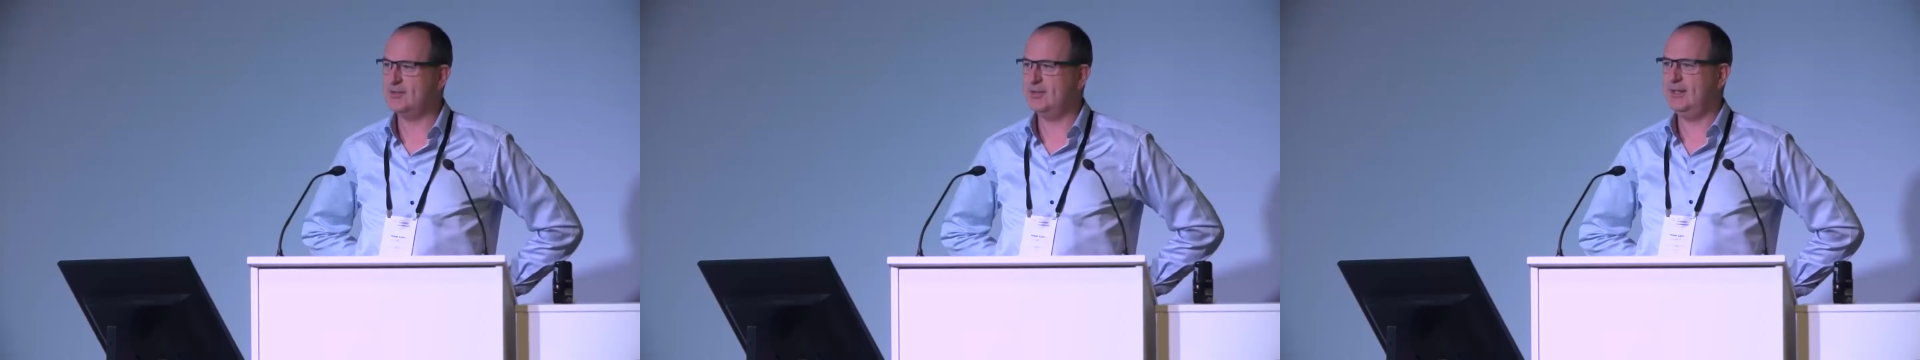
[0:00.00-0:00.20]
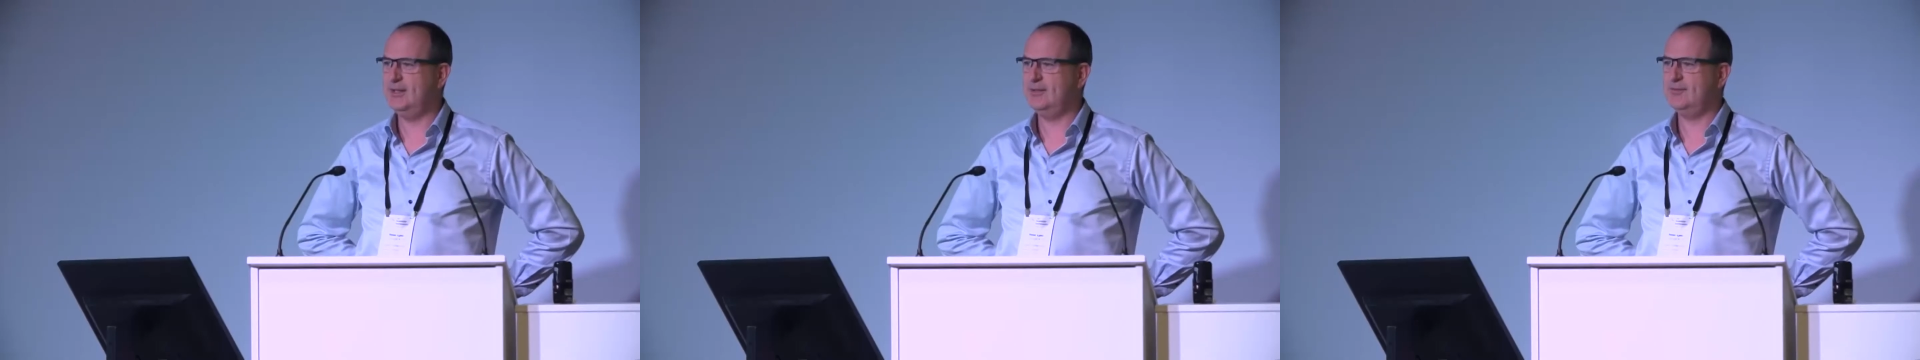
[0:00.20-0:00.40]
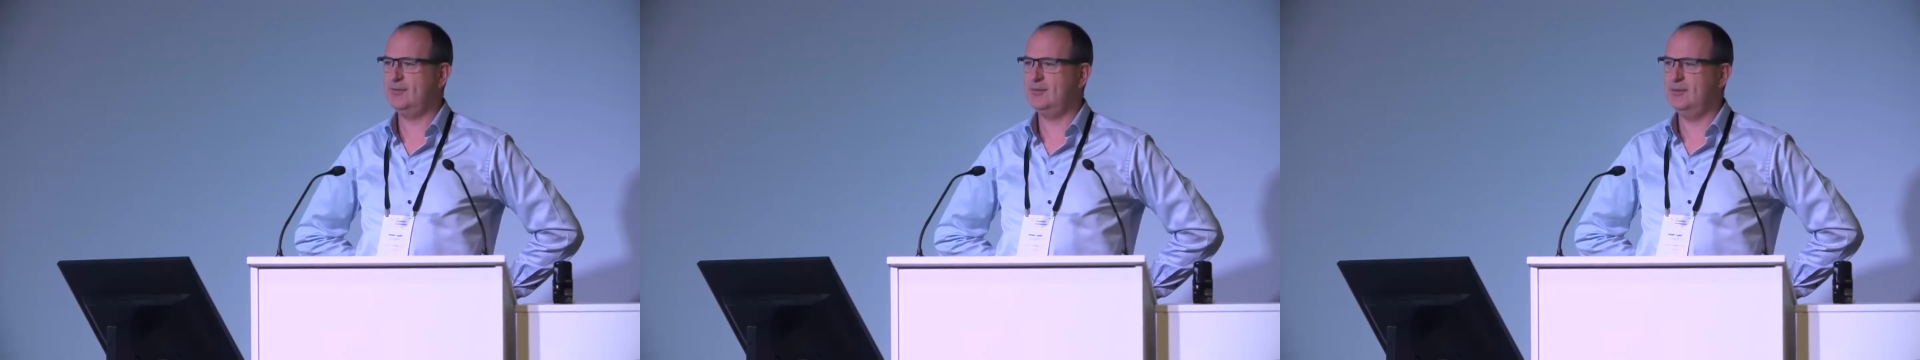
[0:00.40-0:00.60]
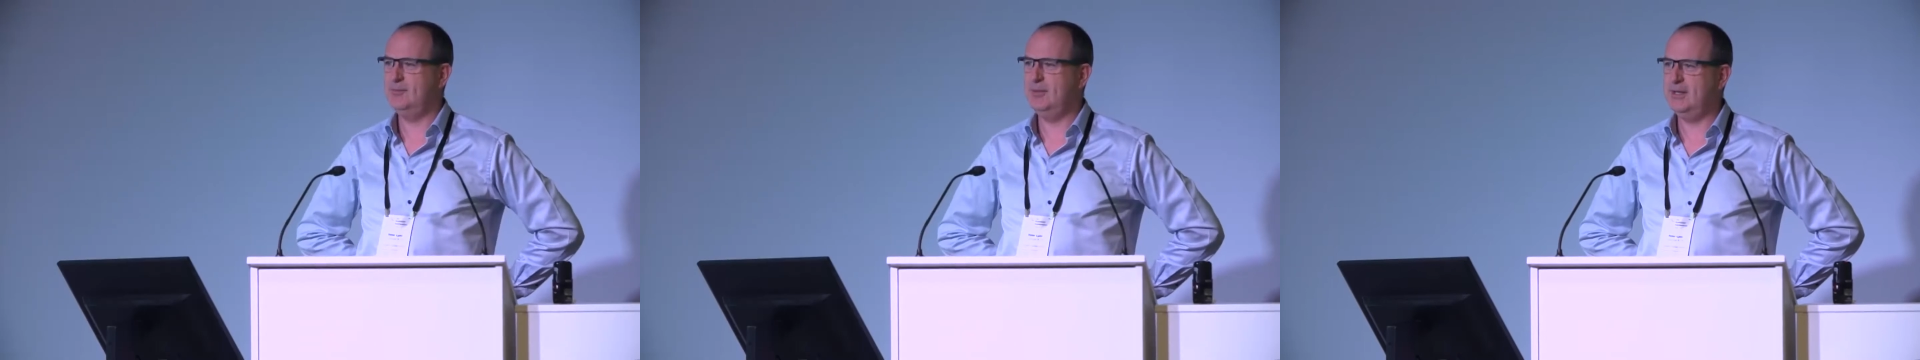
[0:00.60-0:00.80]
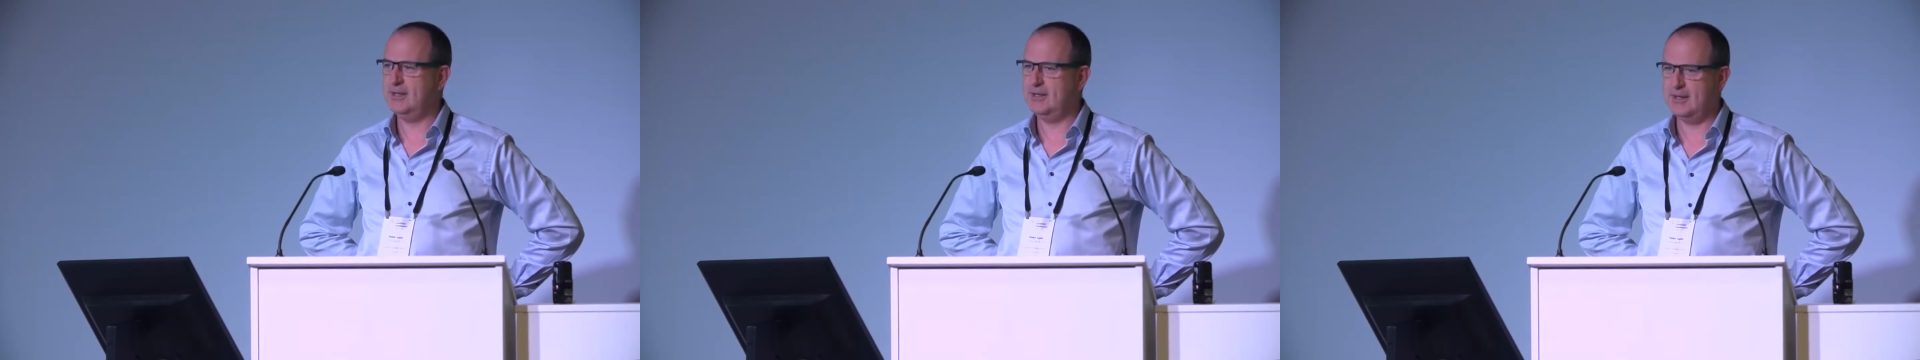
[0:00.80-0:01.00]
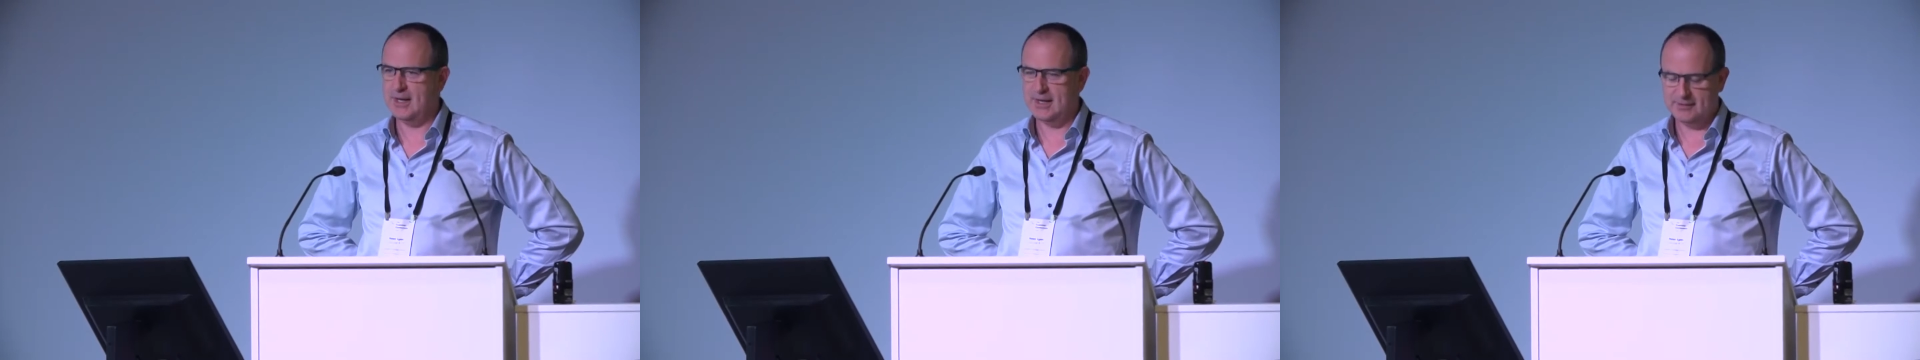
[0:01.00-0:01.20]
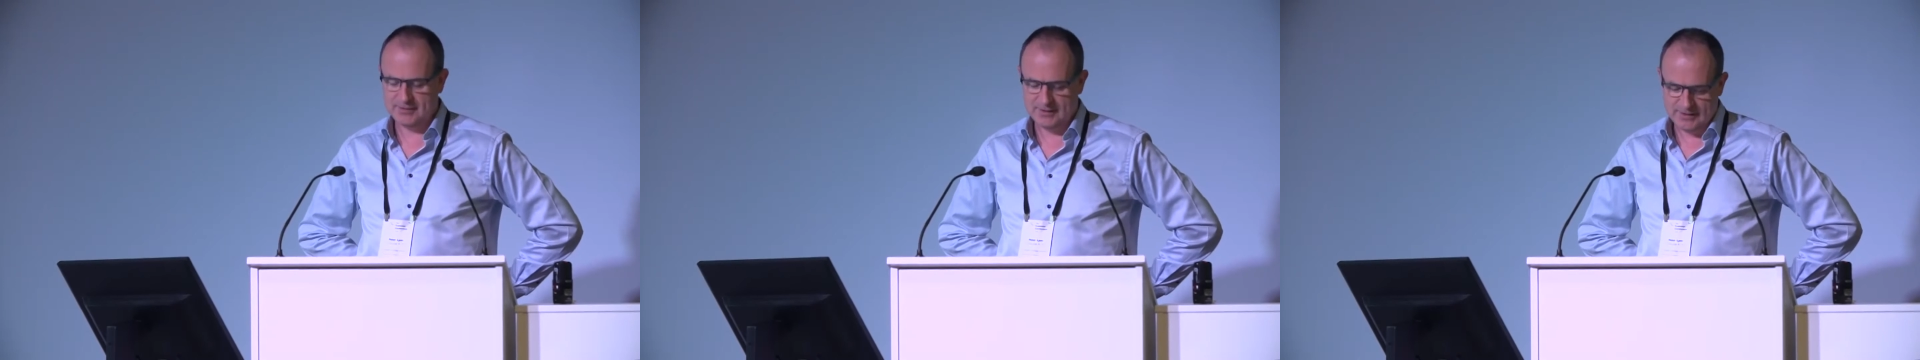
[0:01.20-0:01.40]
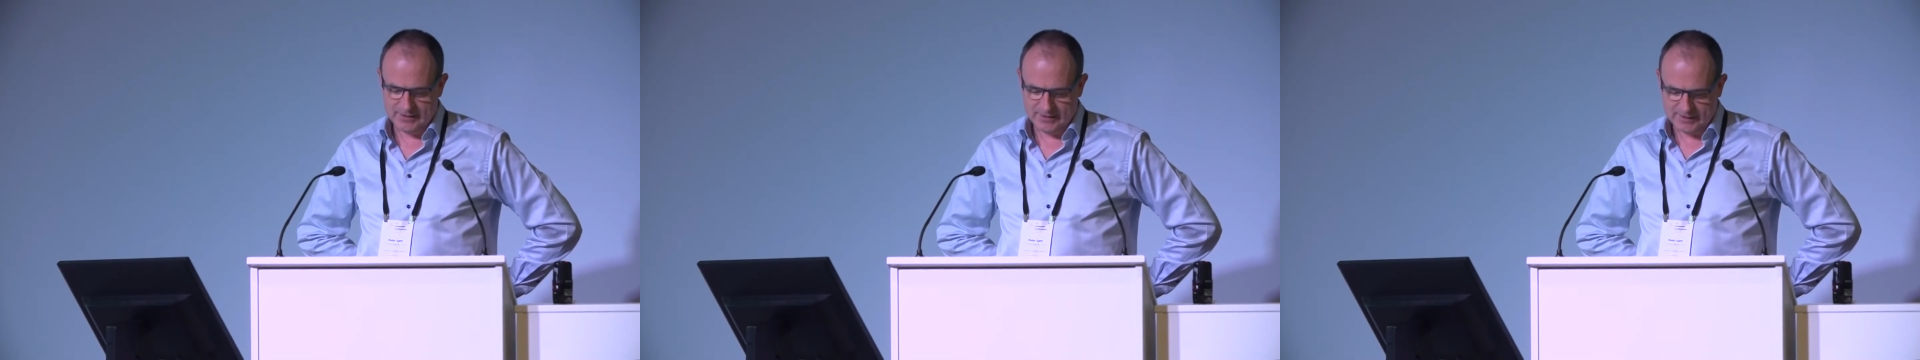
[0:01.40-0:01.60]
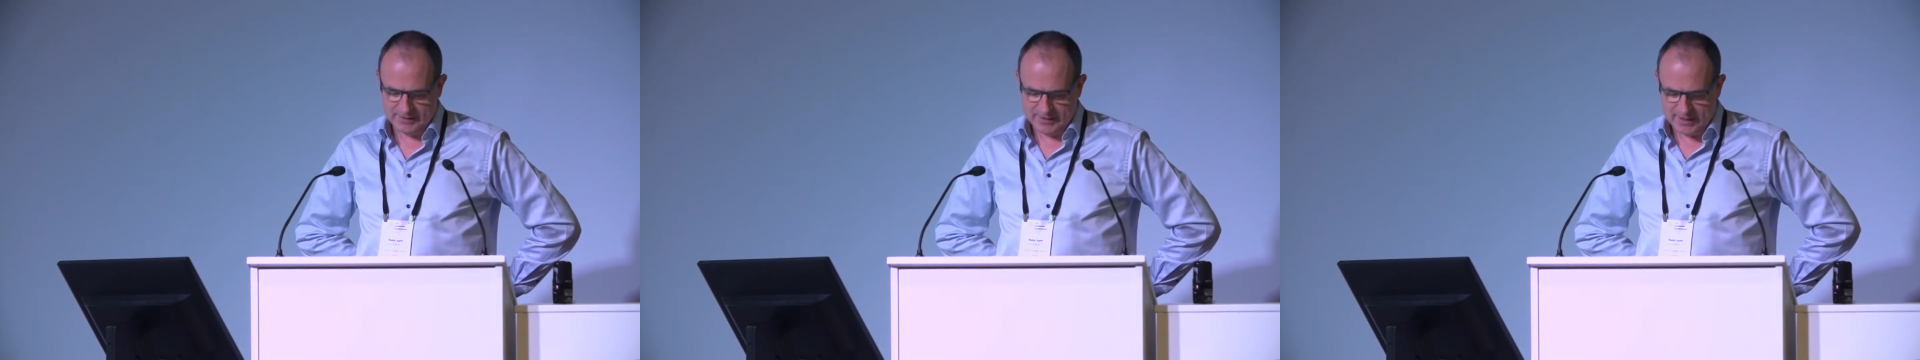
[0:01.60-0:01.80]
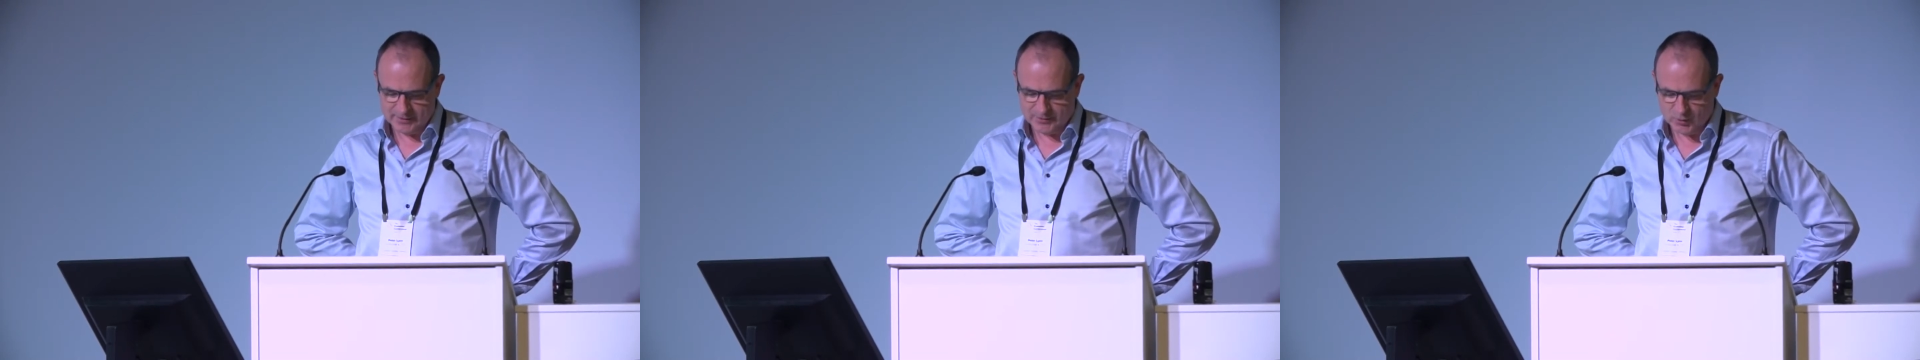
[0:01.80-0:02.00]
Lead for EMEA at
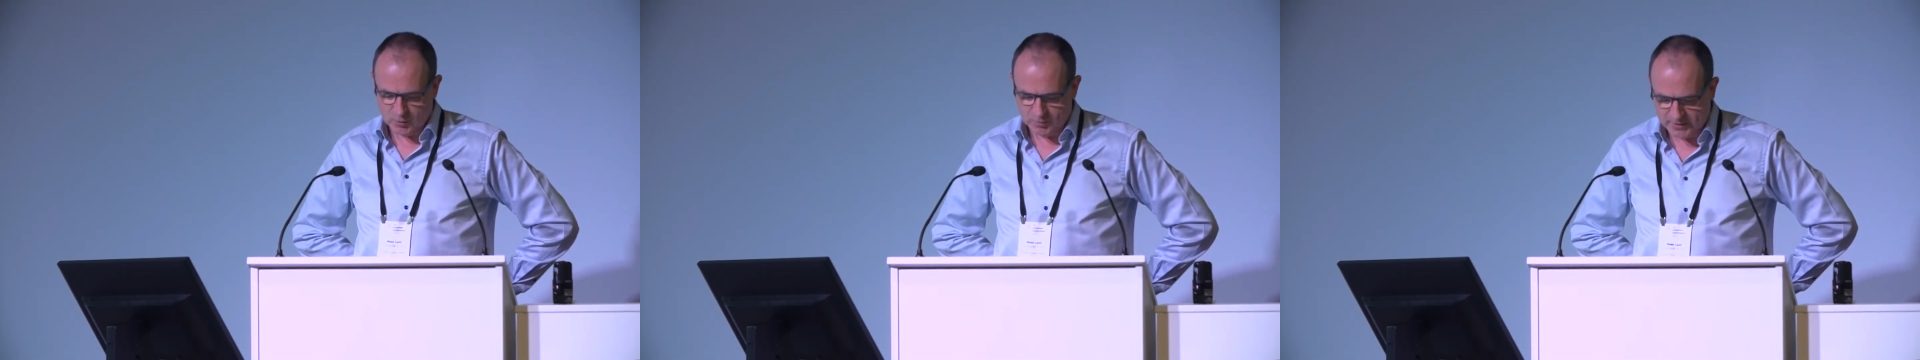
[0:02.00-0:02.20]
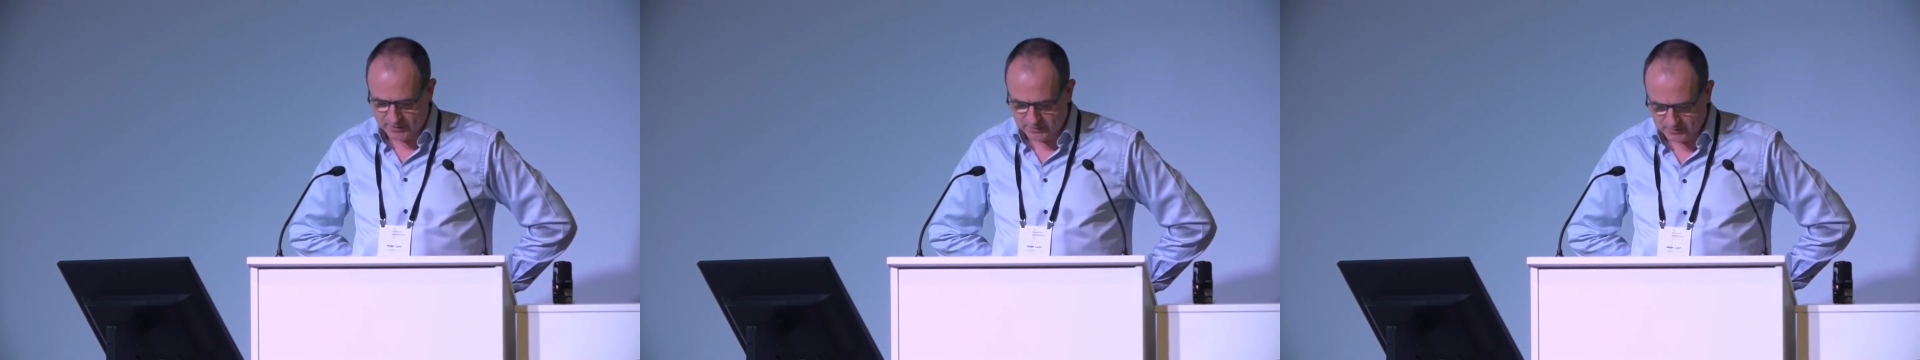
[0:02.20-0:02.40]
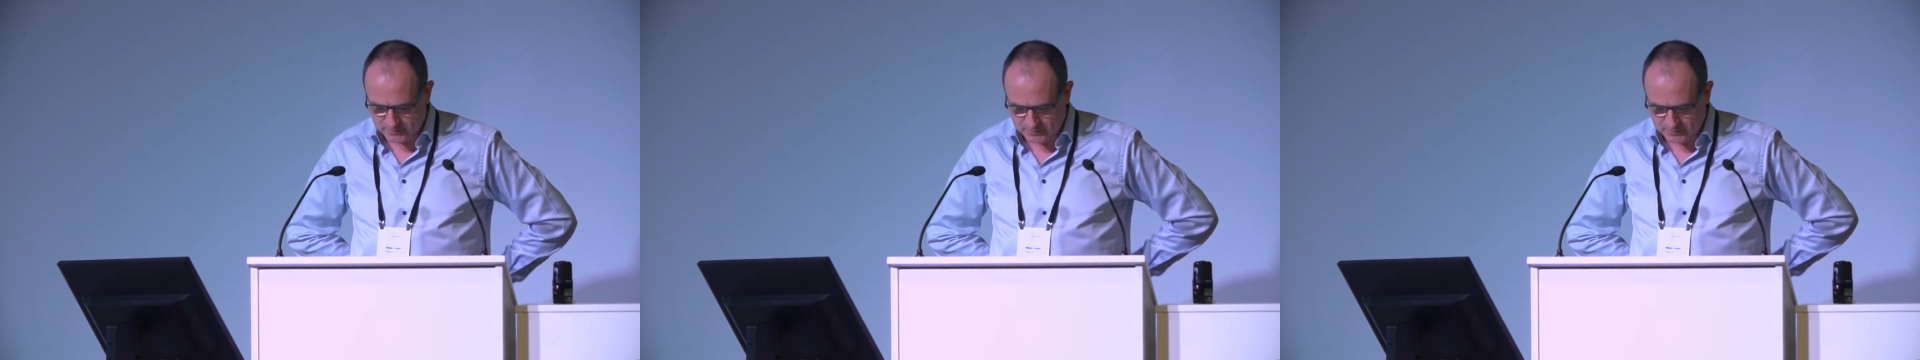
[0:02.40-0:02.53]
Adobe,